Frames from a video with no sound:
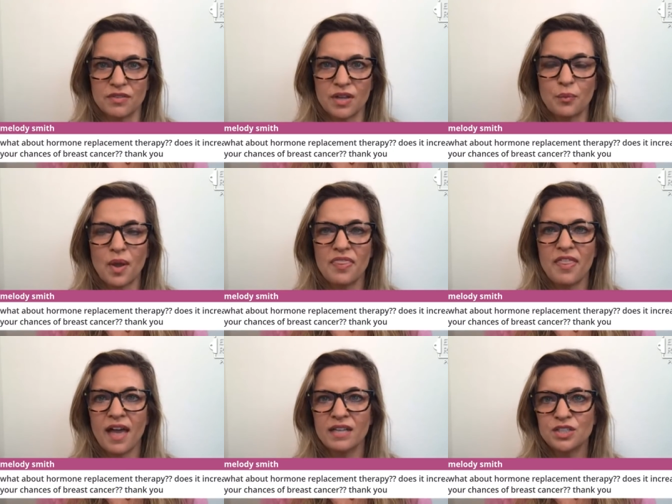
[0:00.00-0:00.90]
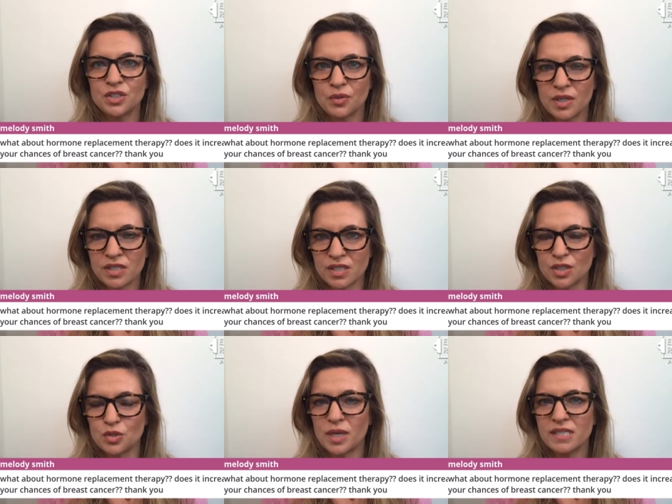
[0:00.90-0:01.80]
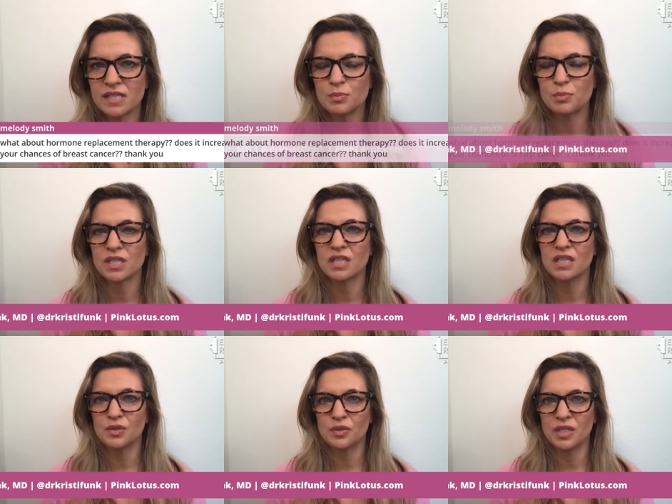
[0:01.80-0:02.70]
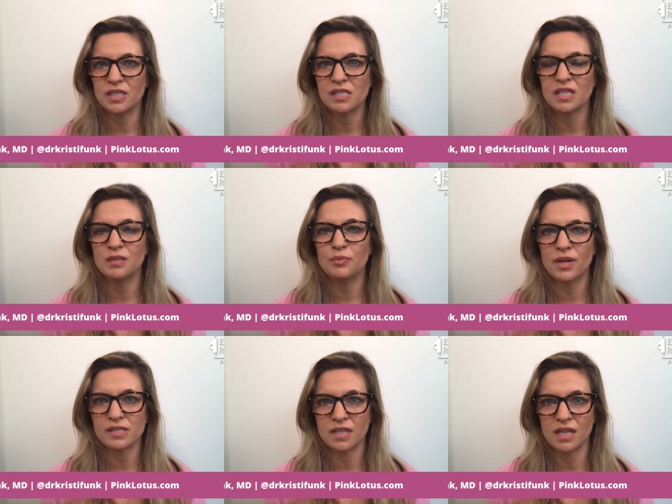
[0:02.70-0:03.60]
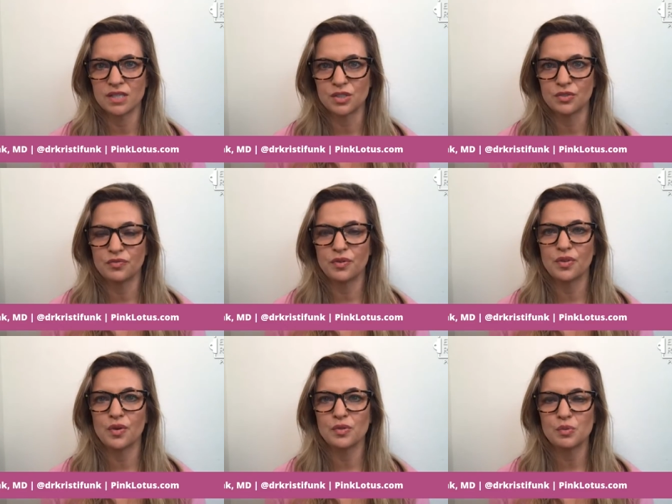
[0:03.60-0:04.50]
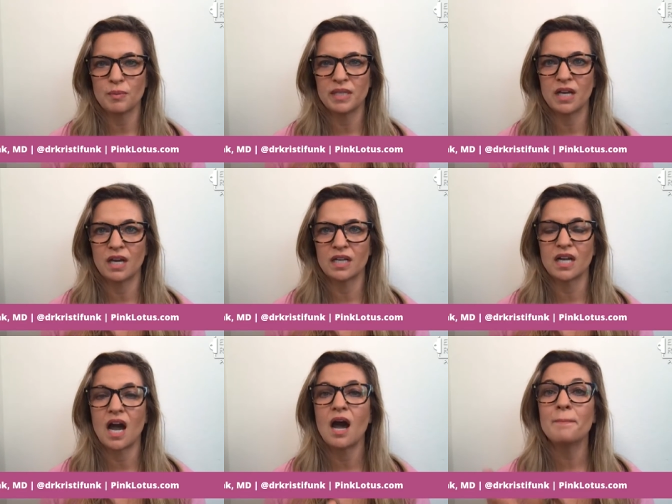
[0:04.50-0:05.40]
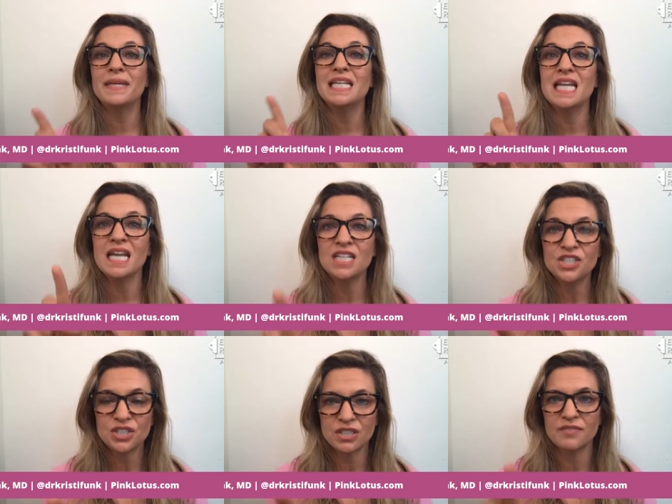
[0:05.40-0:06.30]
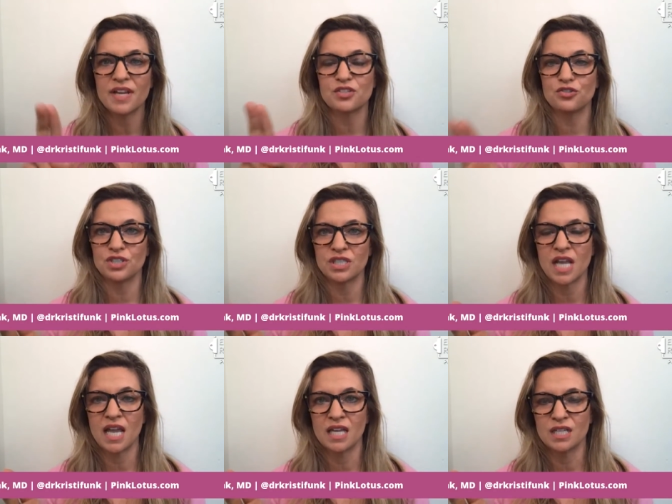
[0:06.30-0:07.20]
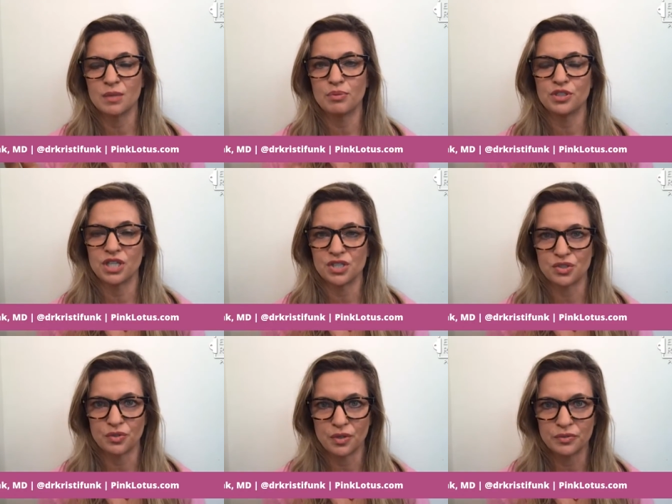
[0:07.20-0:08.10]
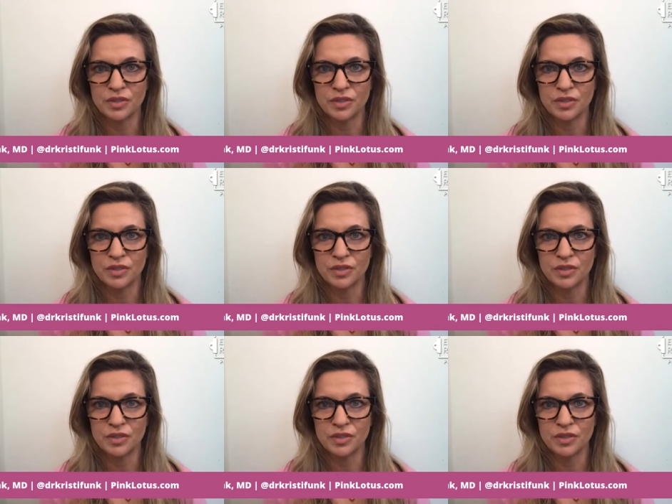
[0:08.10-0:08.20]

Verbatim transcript: And what that showed us is a 26% increase in breast cancer for those women on a combination of estrogen and progesterone.